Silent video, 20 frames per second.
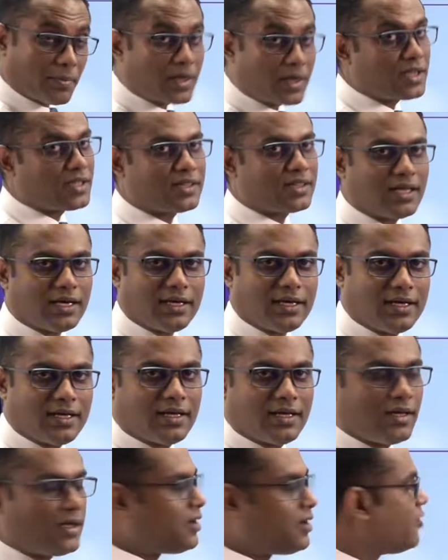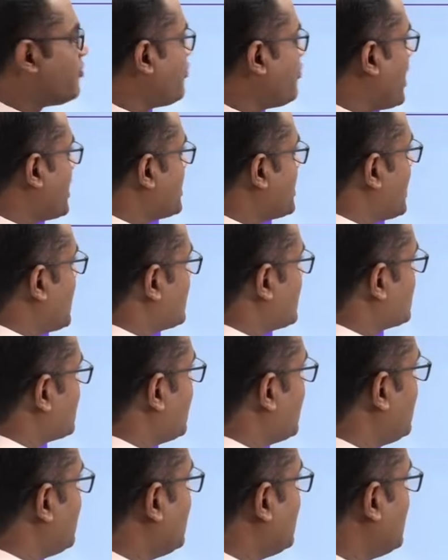happened in the
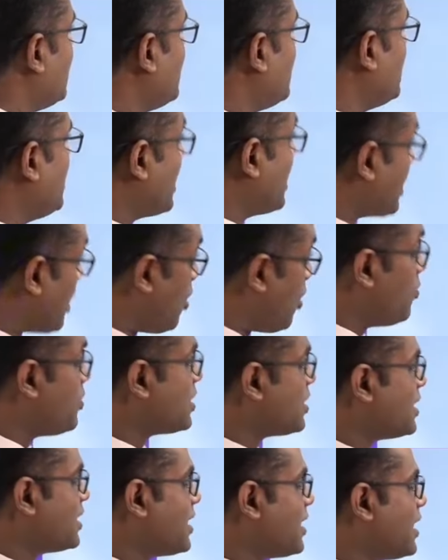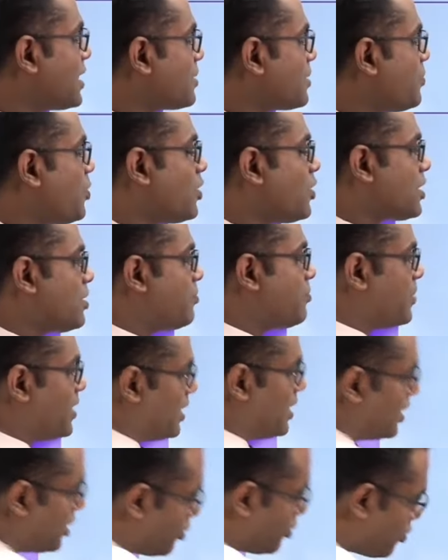financial accounting and reporting
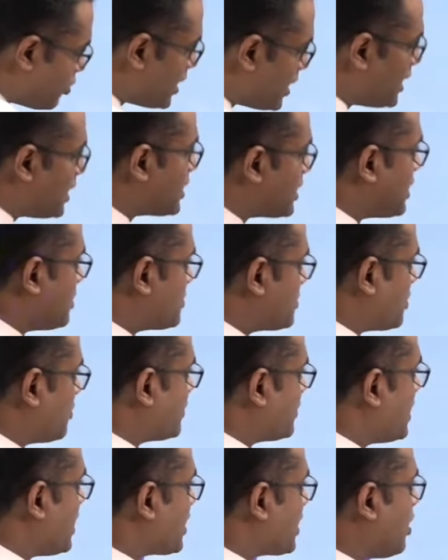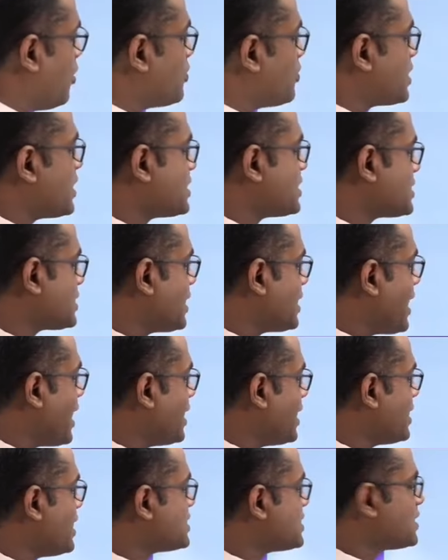pillar, or in terms of the accounting
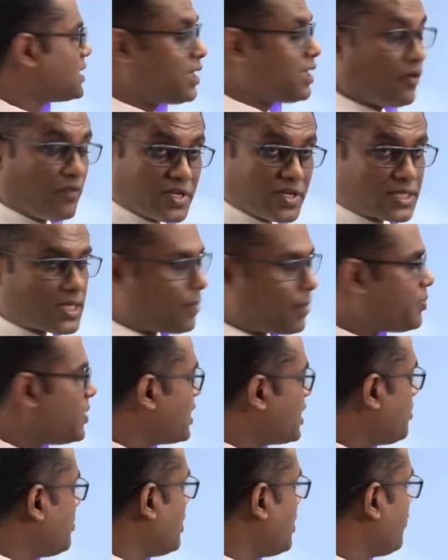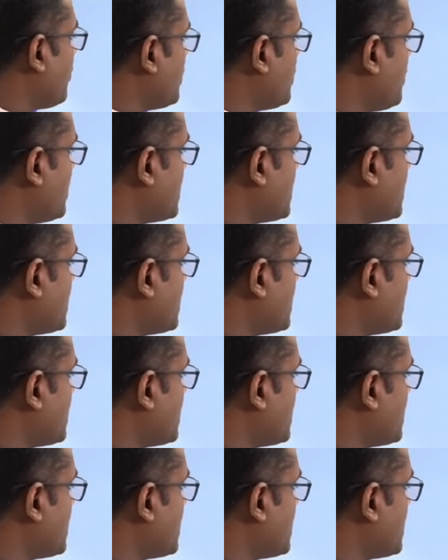standards, which is applicable for